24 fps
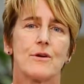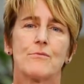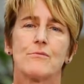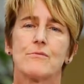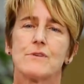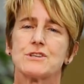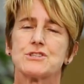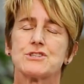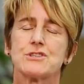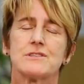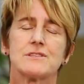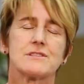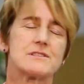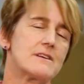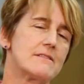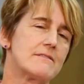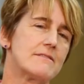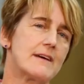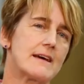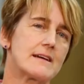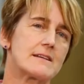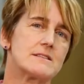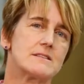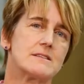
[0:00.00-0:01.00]
the richness
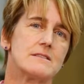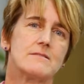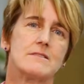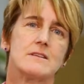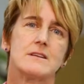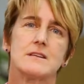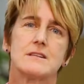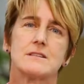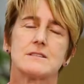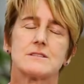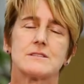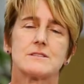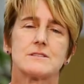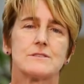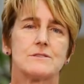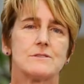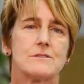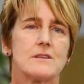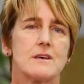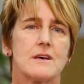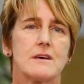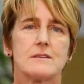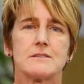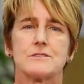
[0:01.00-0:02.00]
of activities,
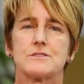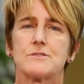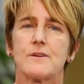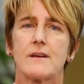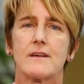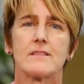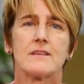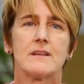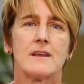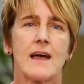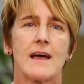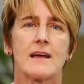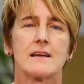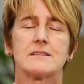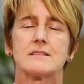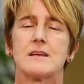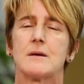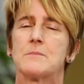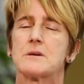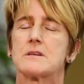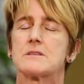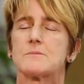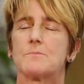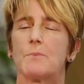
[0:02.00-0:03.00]
to the strength in
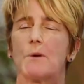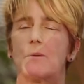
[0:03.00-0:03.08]
academics,